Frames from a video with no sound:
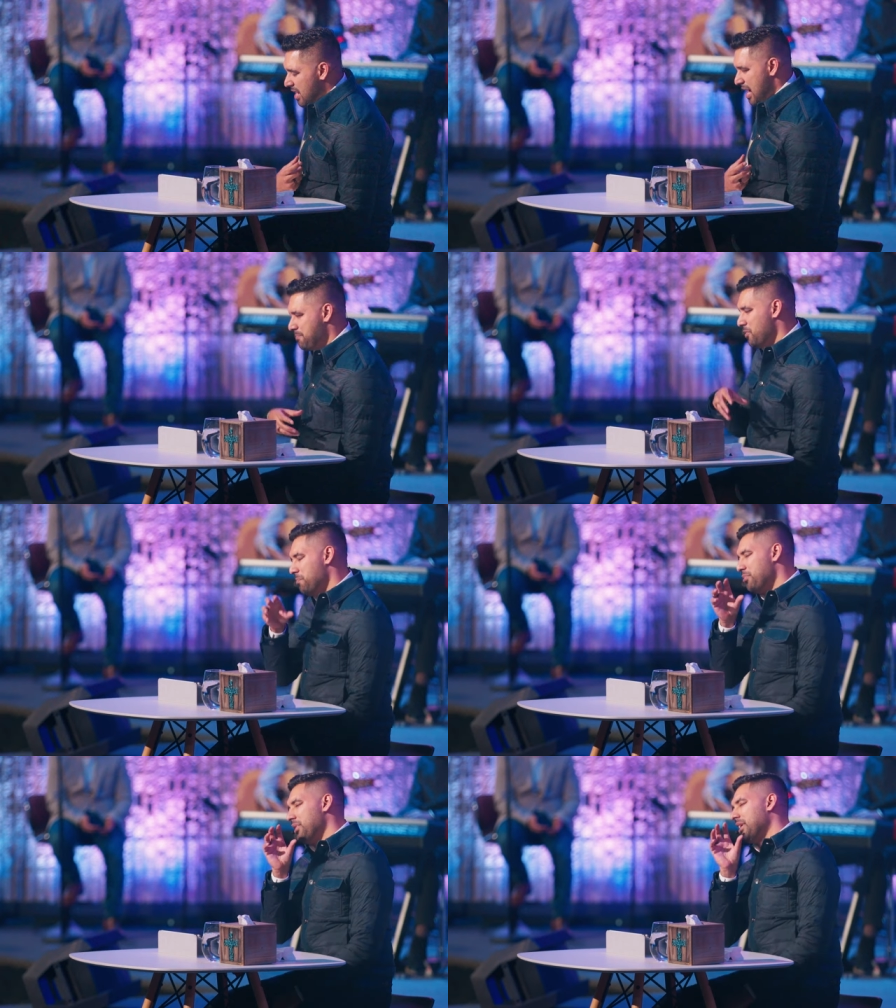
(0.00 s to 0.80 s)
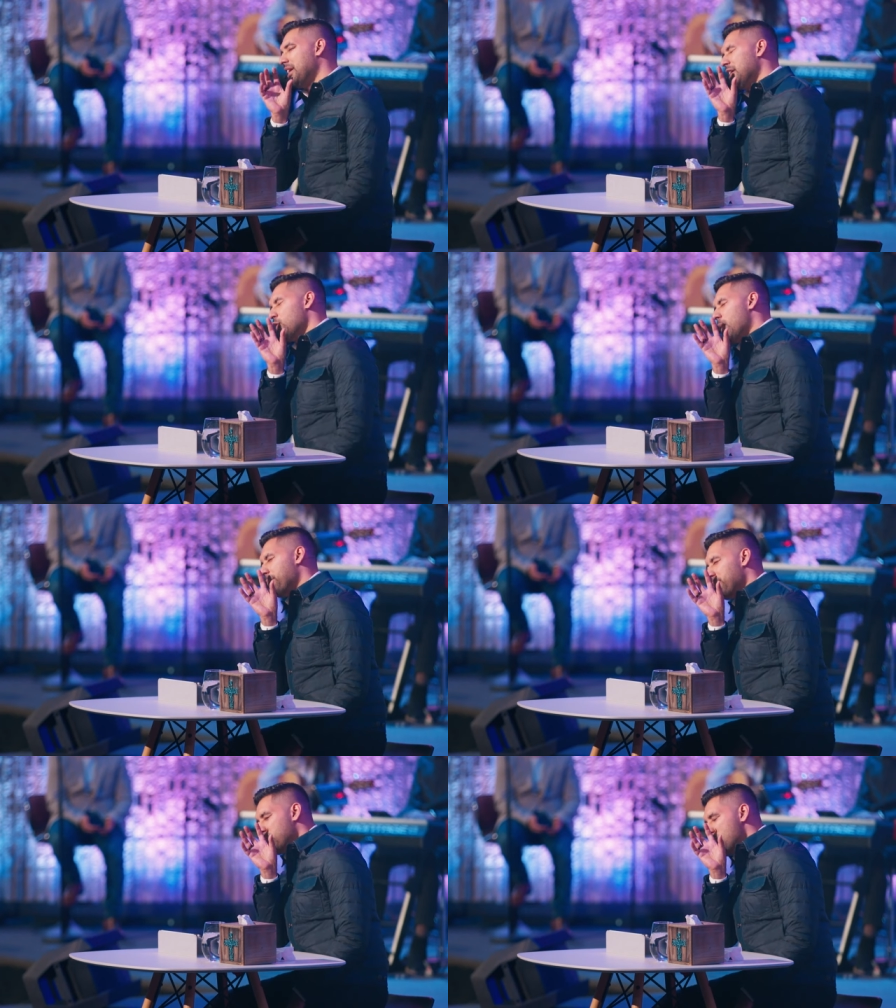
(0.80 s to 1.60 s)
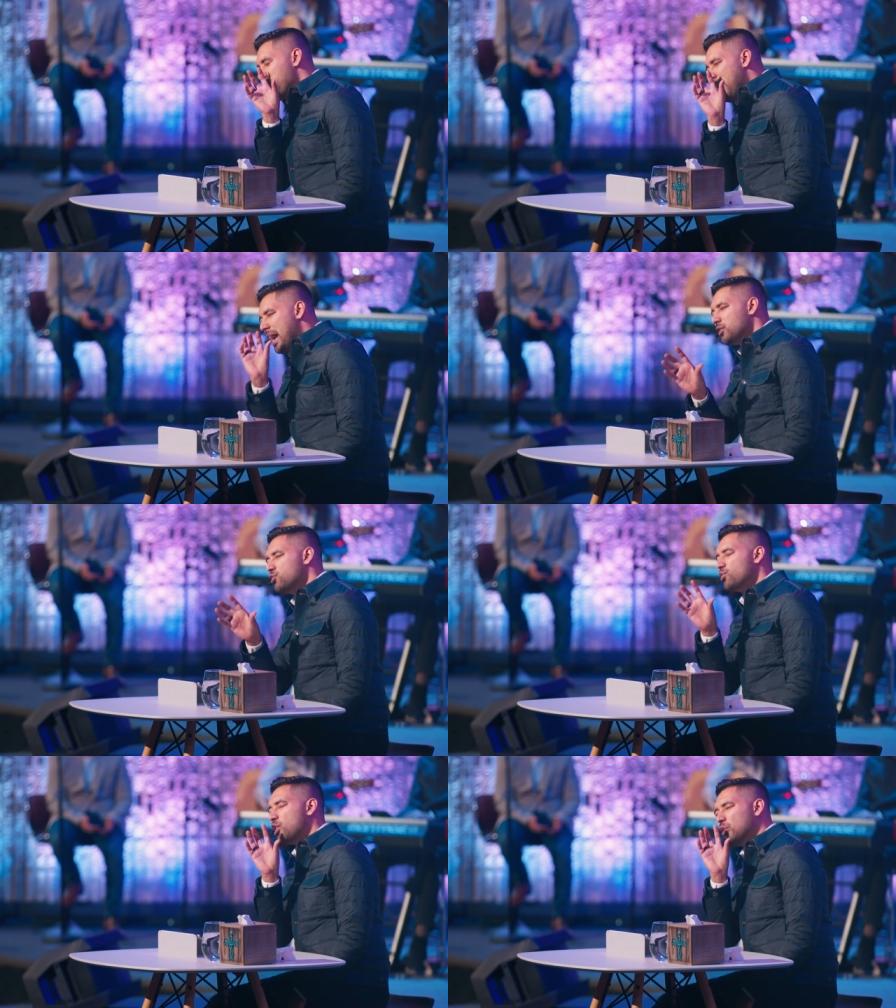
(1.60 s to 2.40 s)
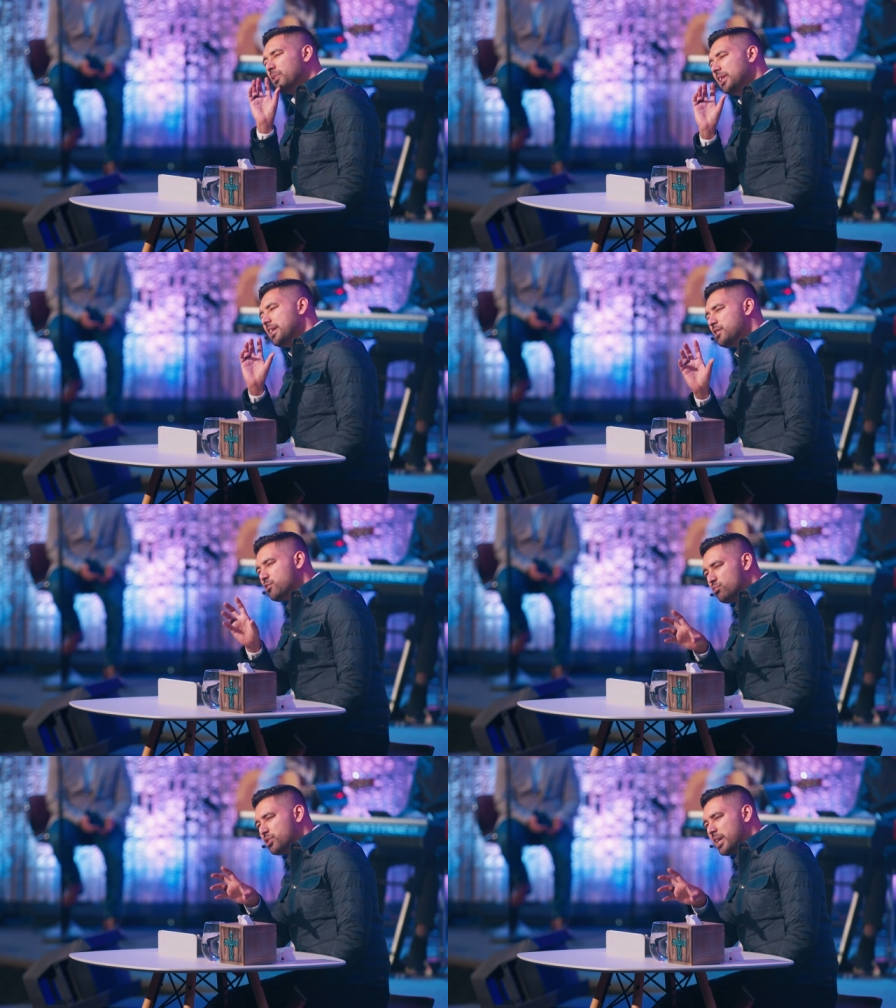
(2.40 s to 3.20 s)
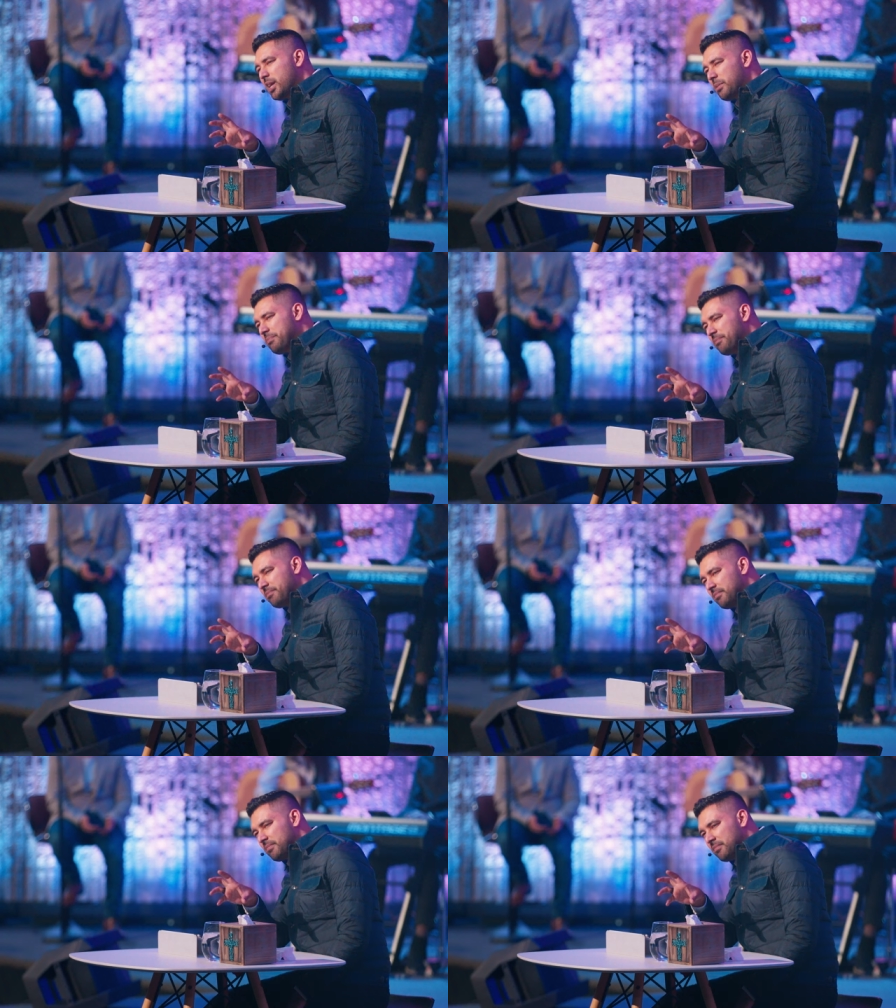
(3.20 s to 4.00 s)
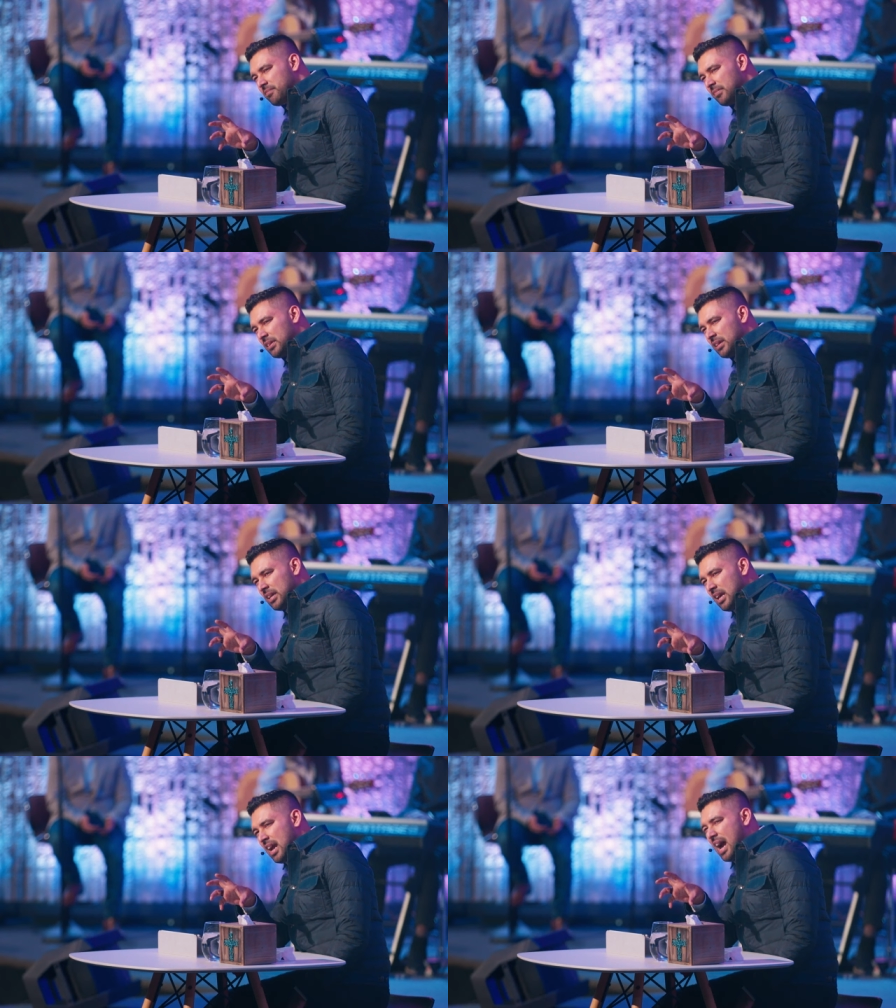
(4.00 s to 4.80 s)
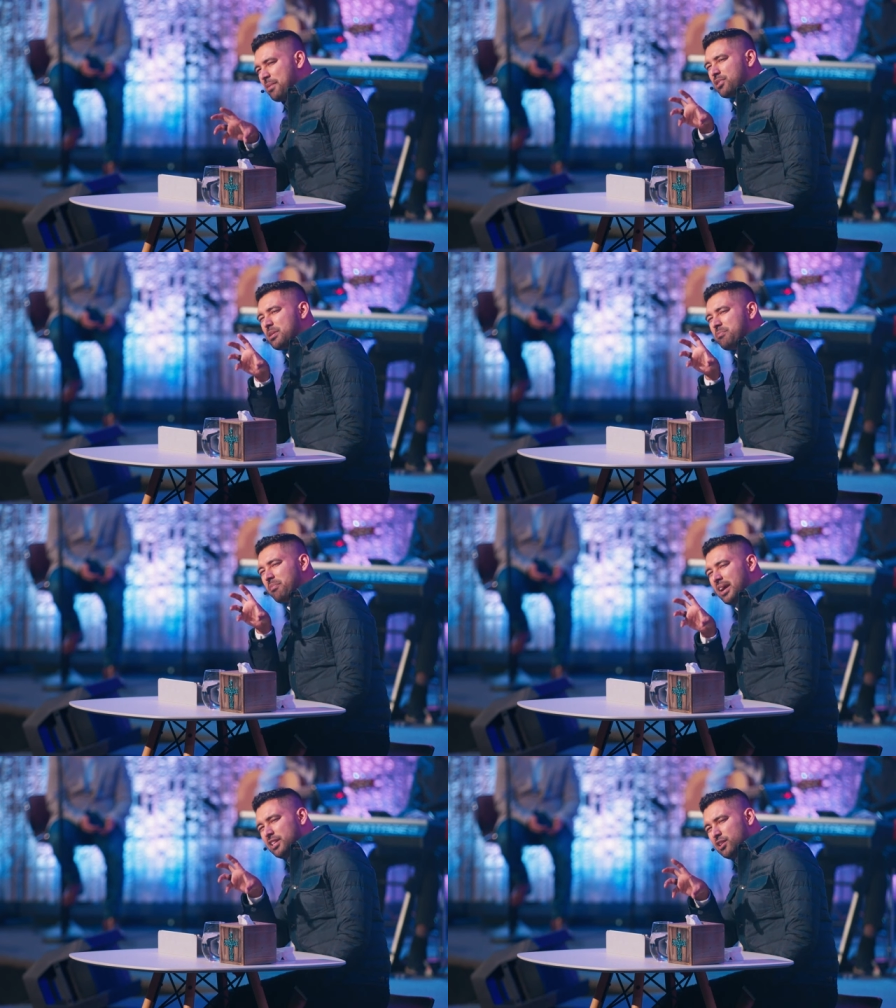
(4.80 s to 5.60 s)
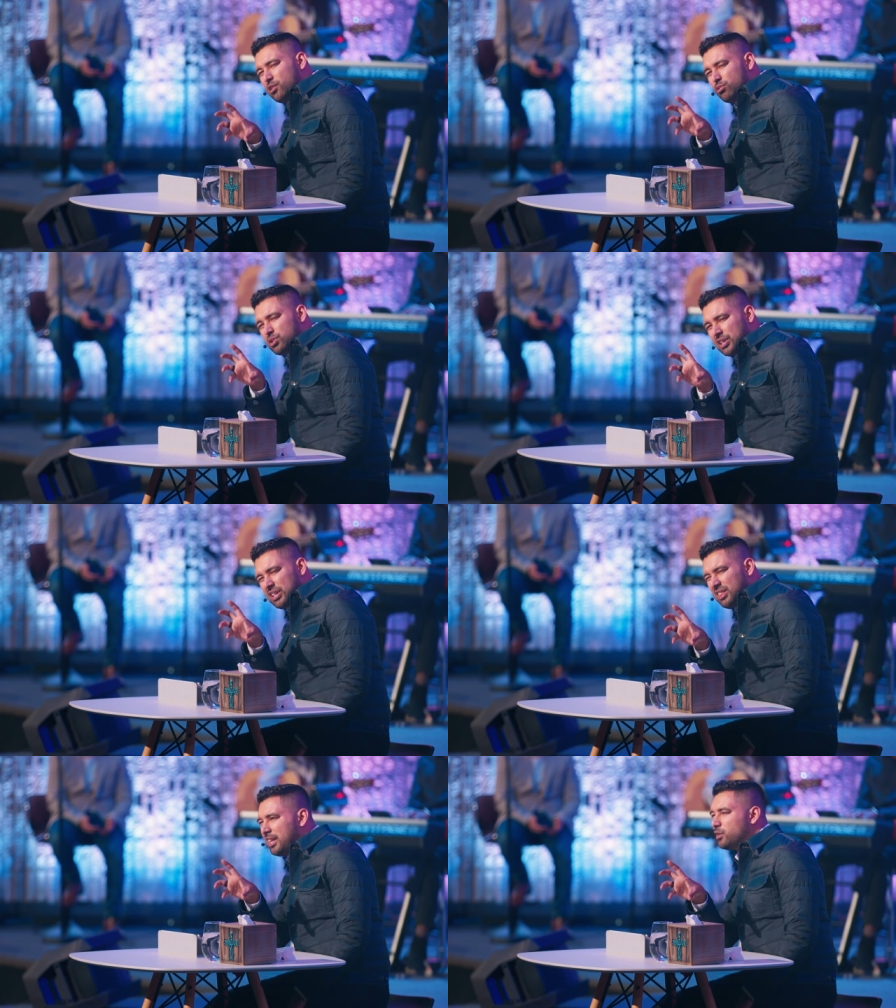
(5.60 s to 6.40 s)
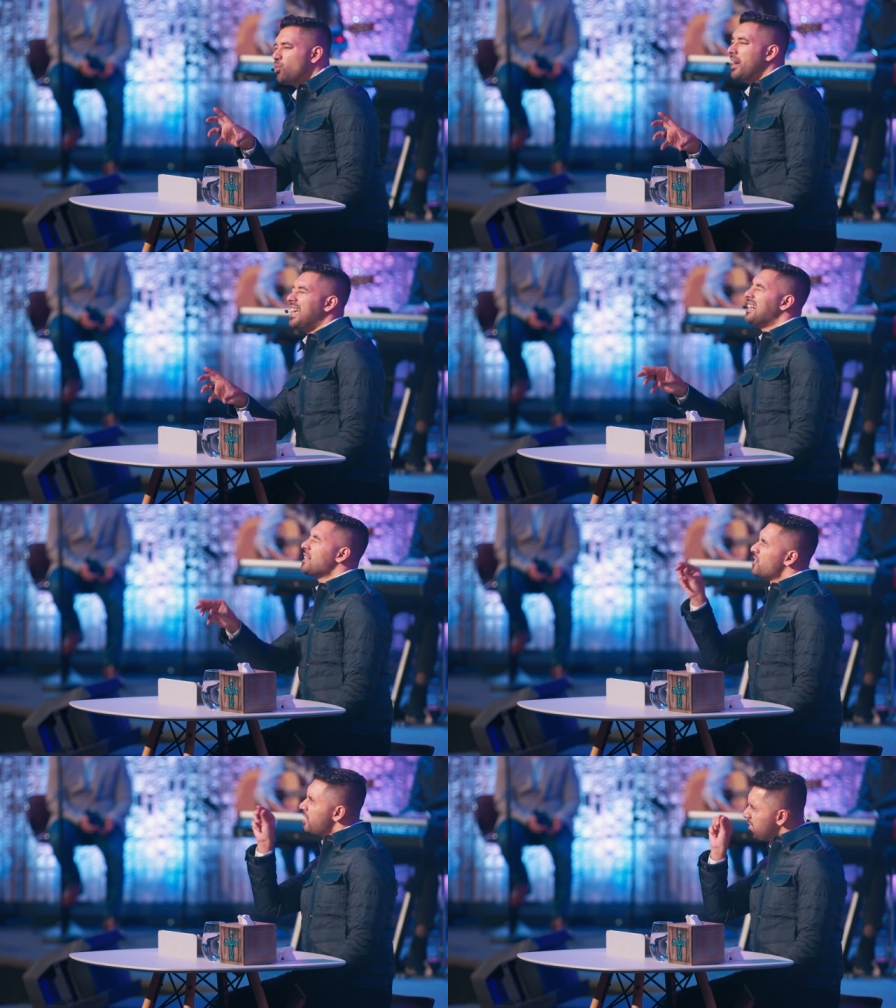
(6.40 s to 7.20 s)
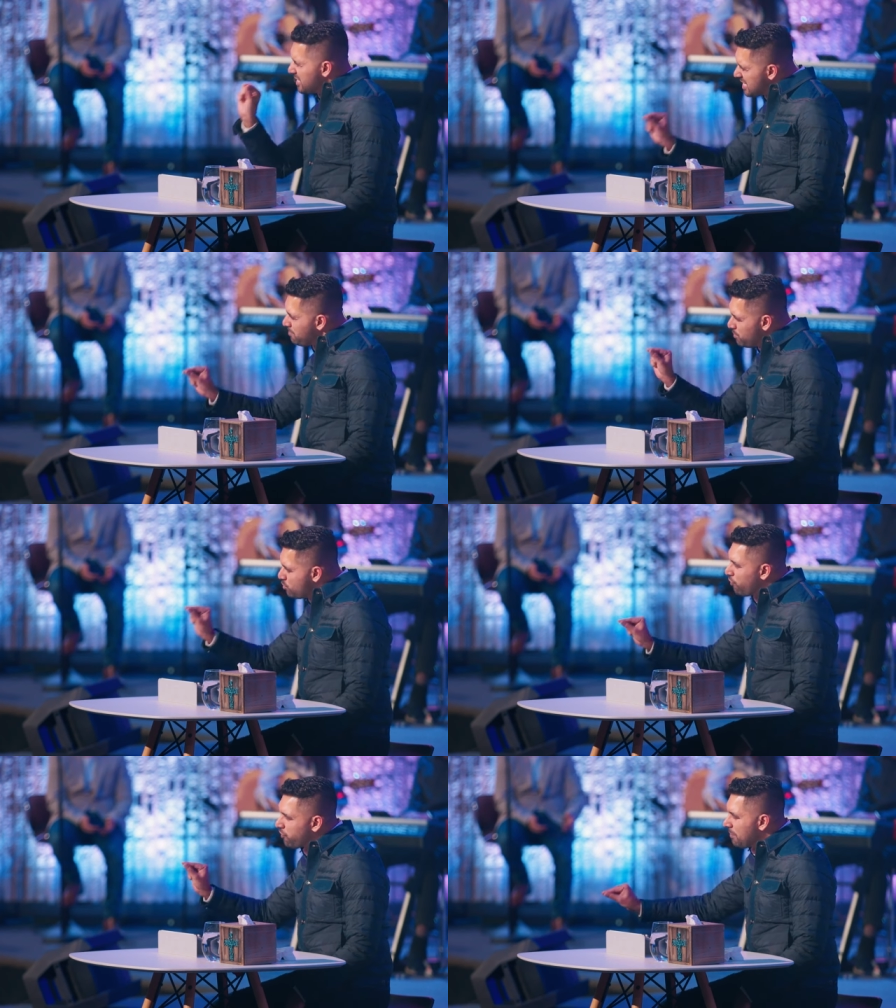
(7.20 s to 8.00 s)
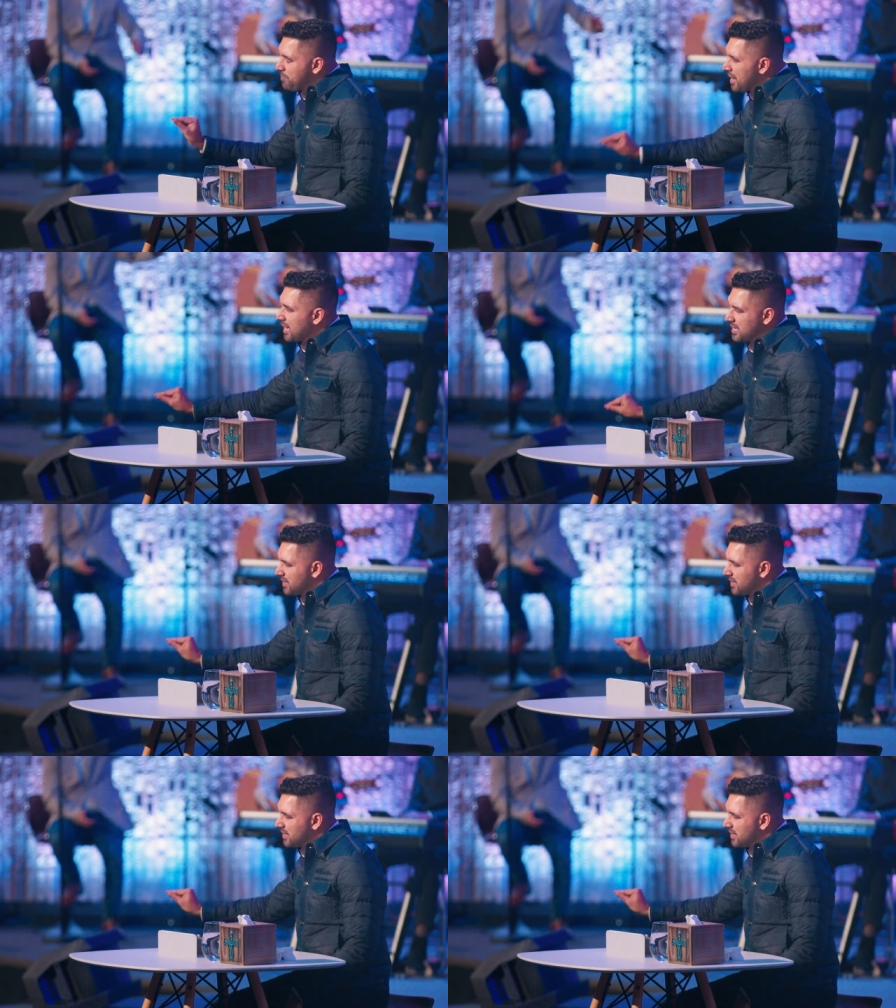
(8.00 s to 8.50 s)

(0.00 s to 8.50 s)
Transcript: I'm not bringing up your past to humiliate you, Jacob. I'm reminding you certain things so I can redeem you from that.